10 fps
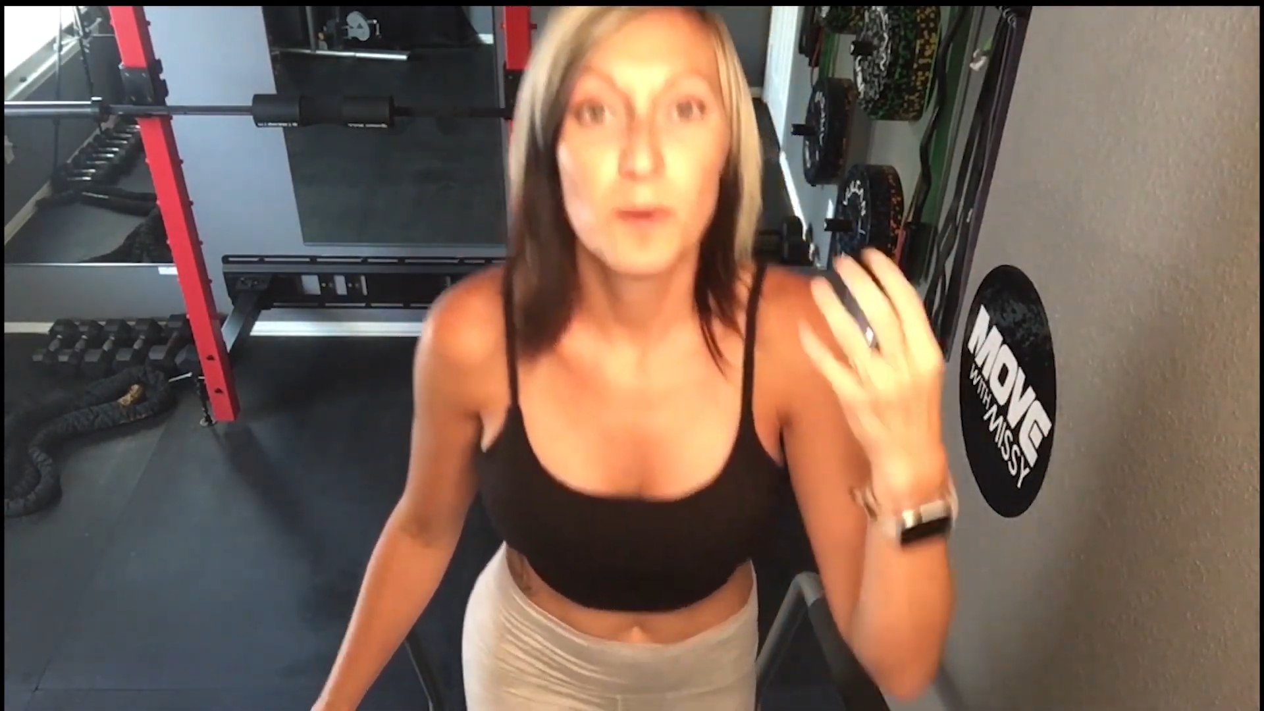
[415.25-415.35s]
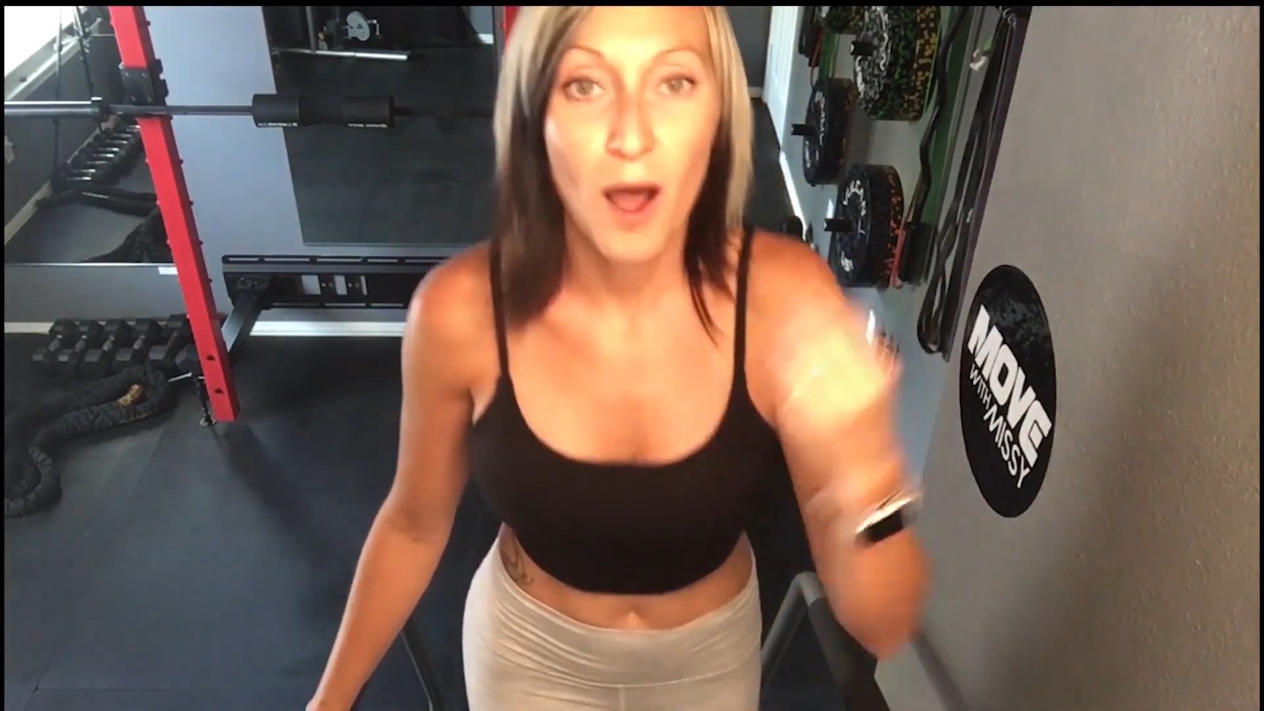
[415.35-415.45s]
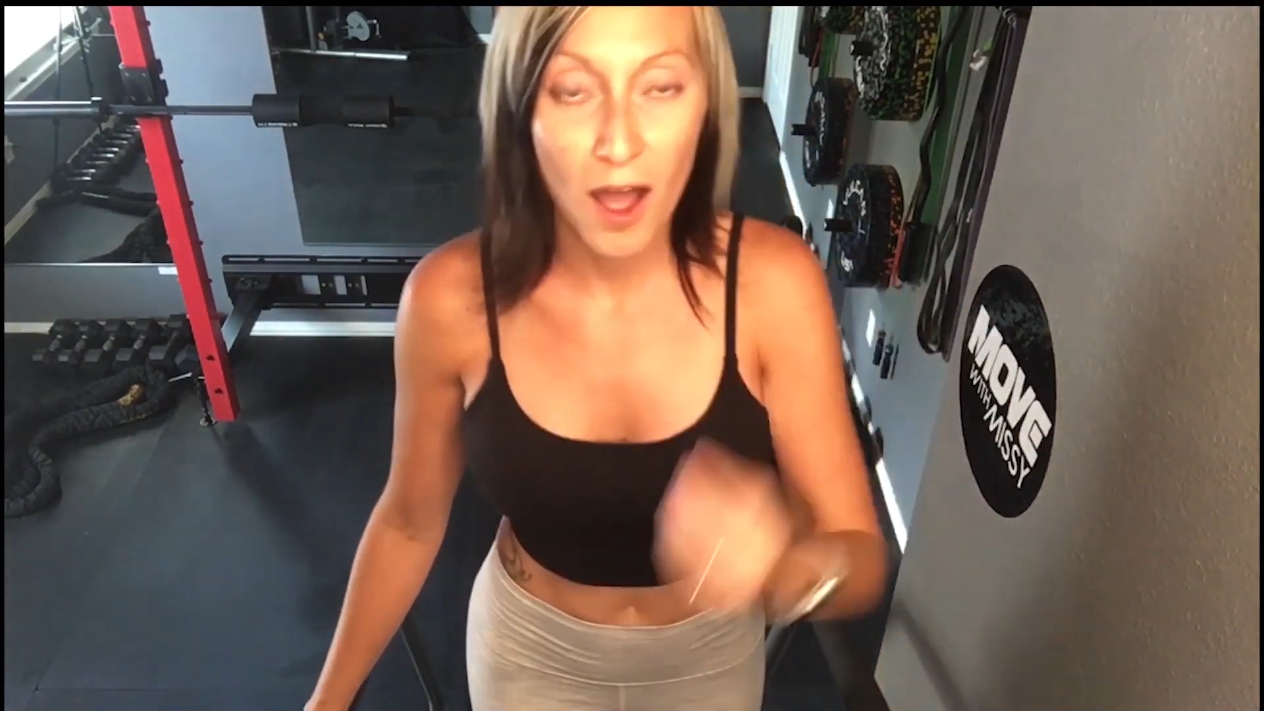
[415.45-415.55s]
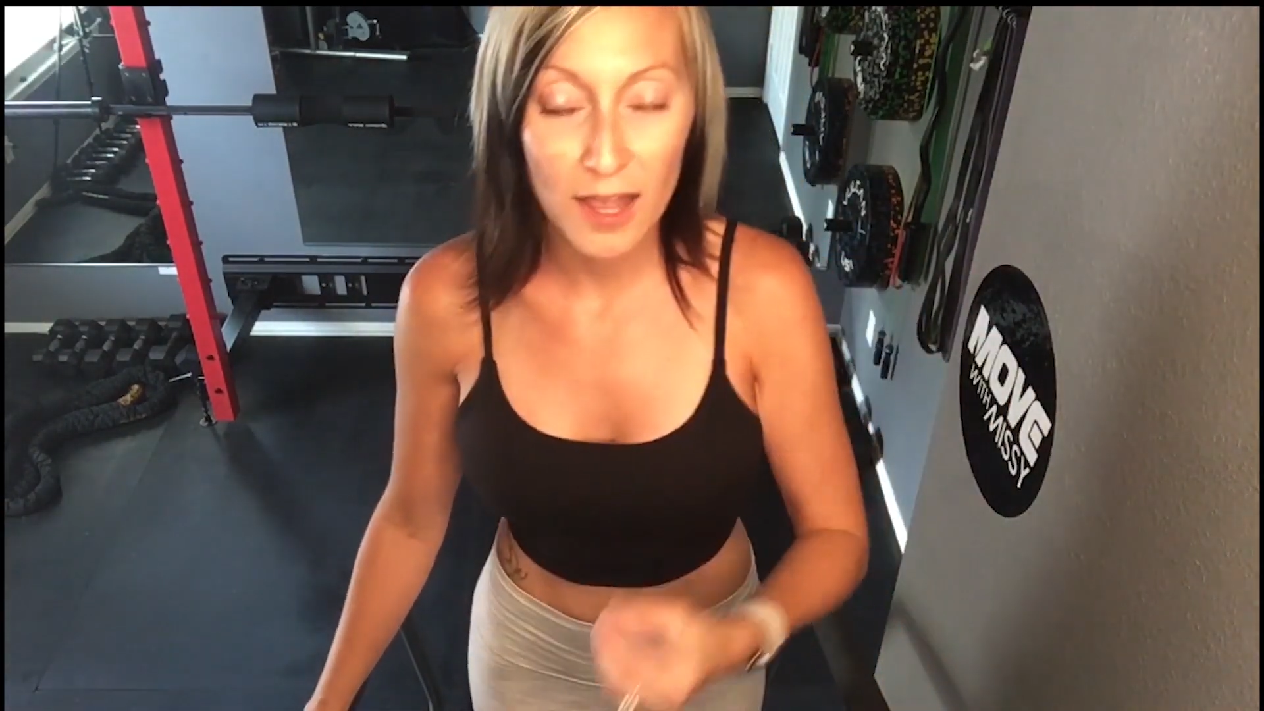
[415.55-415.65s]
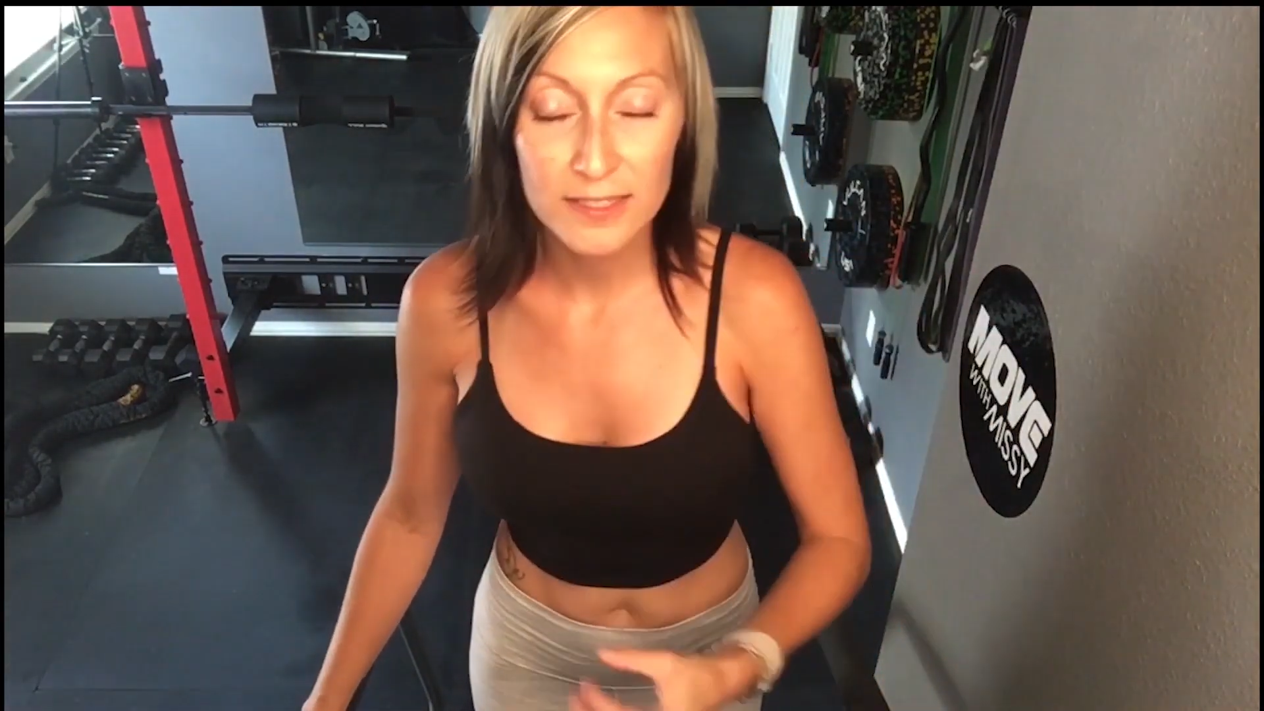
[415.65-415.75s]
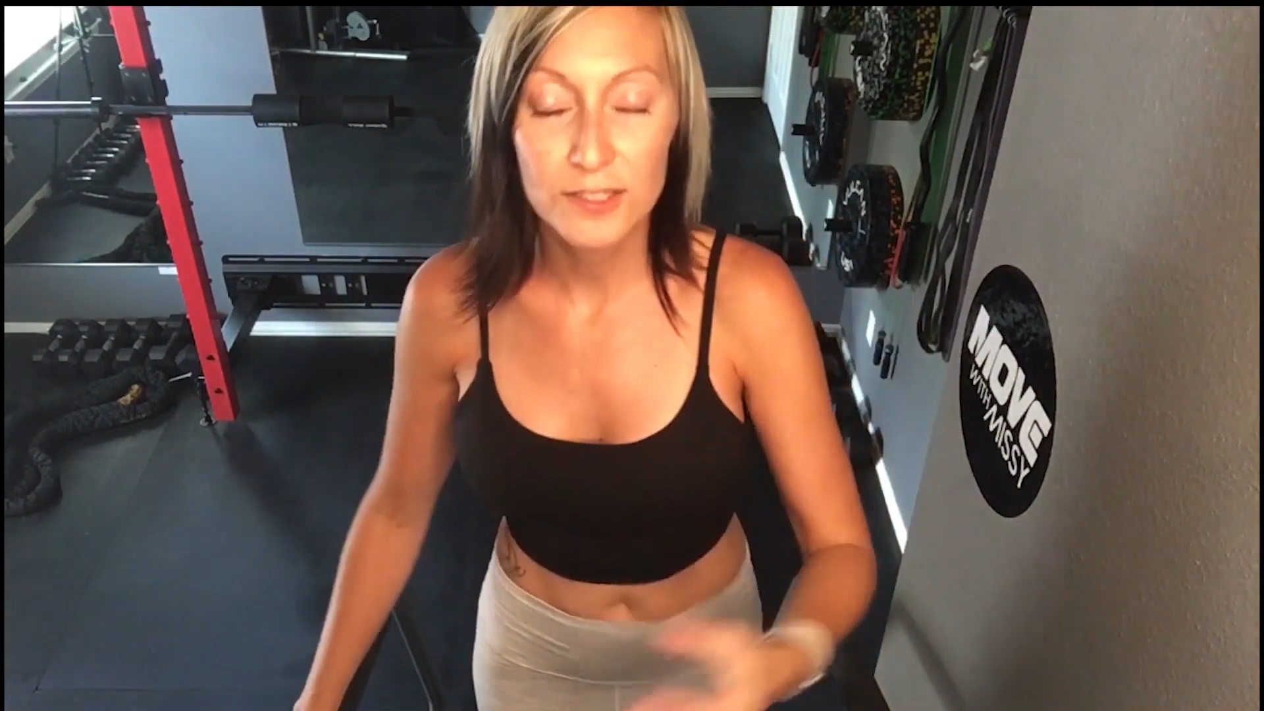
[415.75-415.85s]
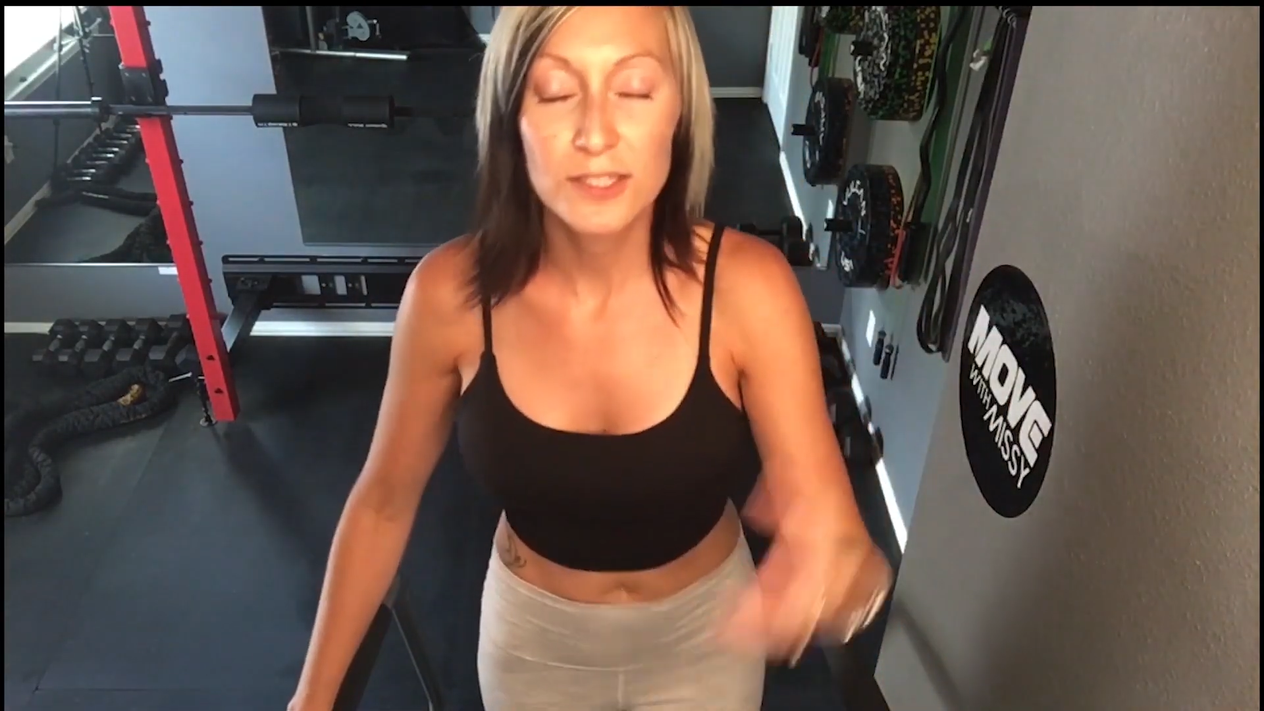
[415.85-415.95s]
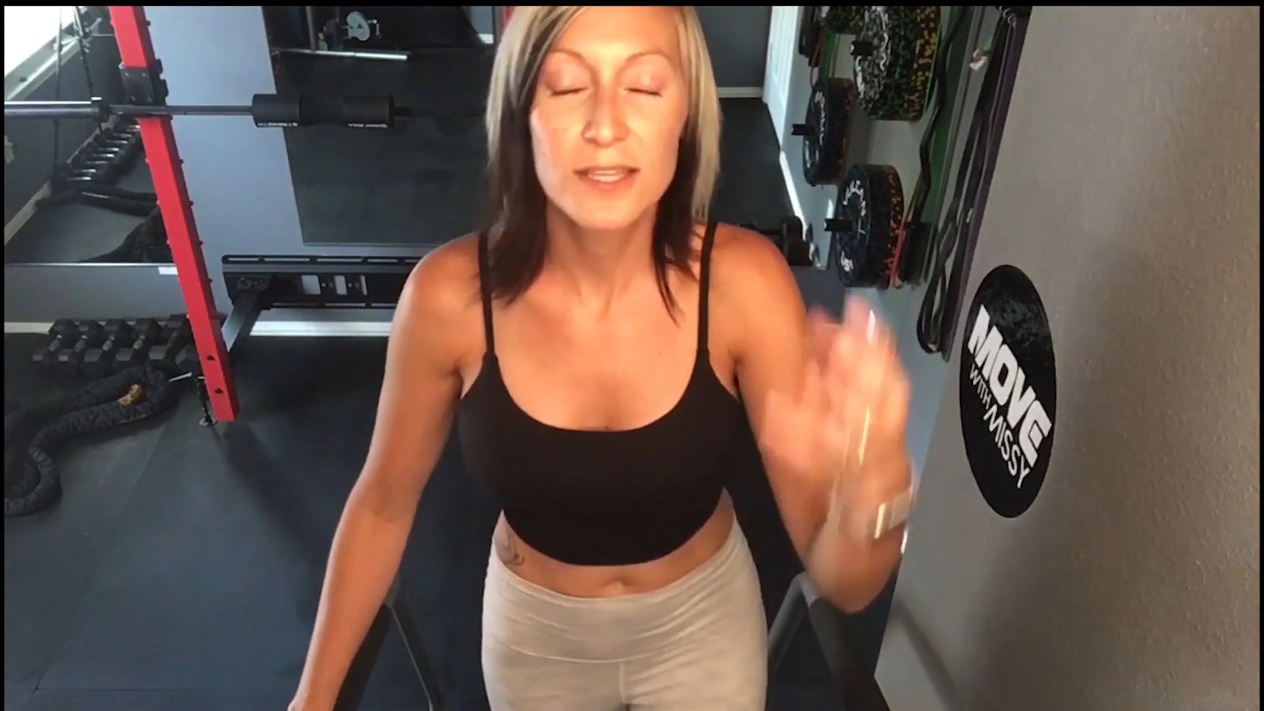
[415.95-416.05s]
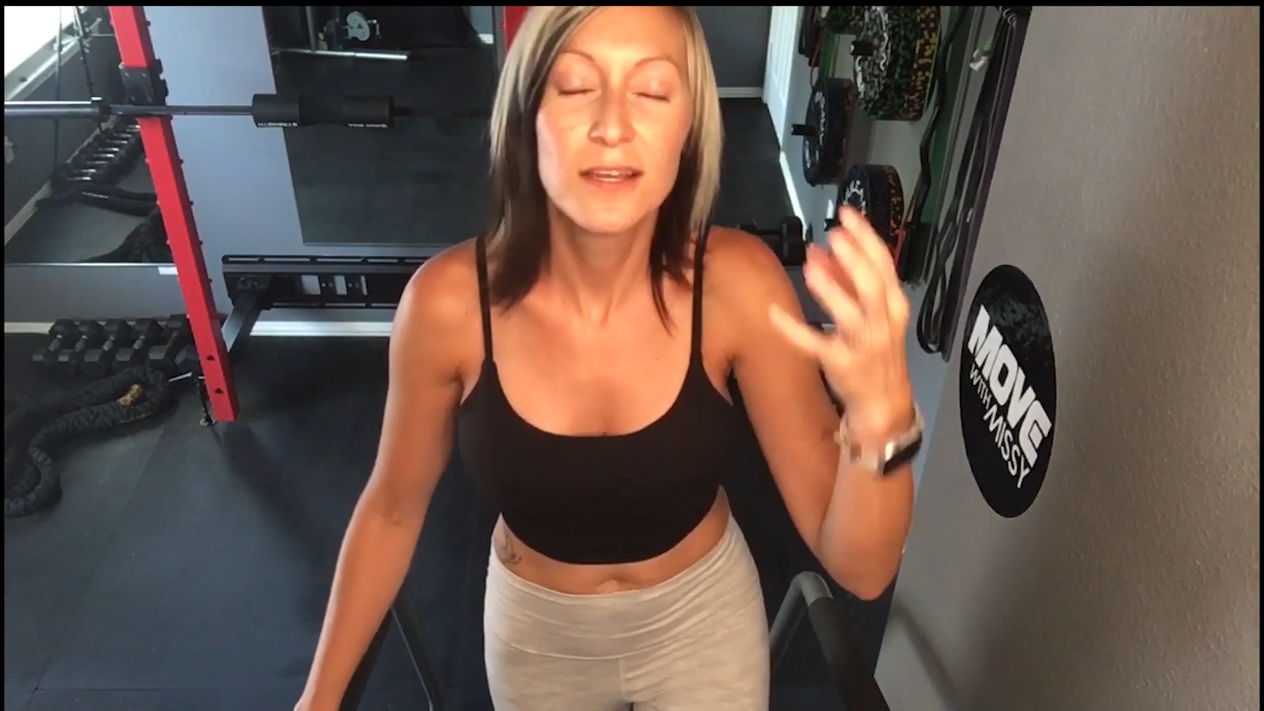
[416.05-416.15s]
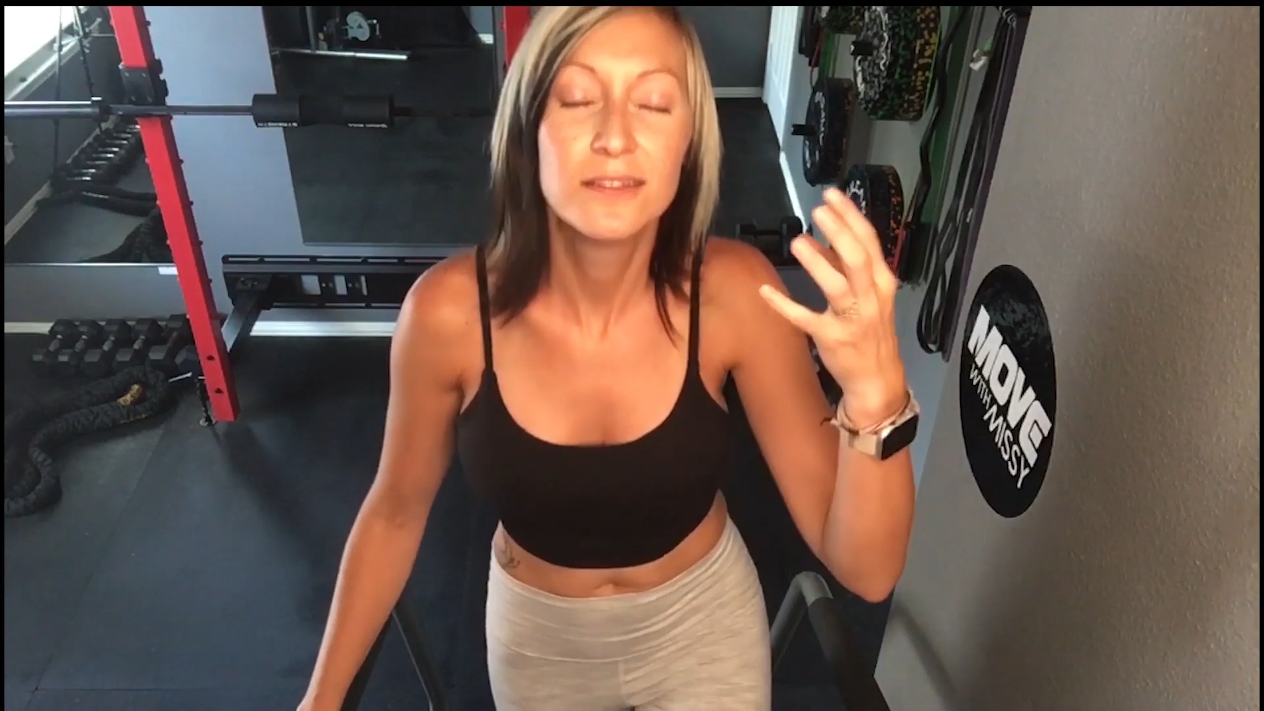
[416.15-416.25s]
pause and just,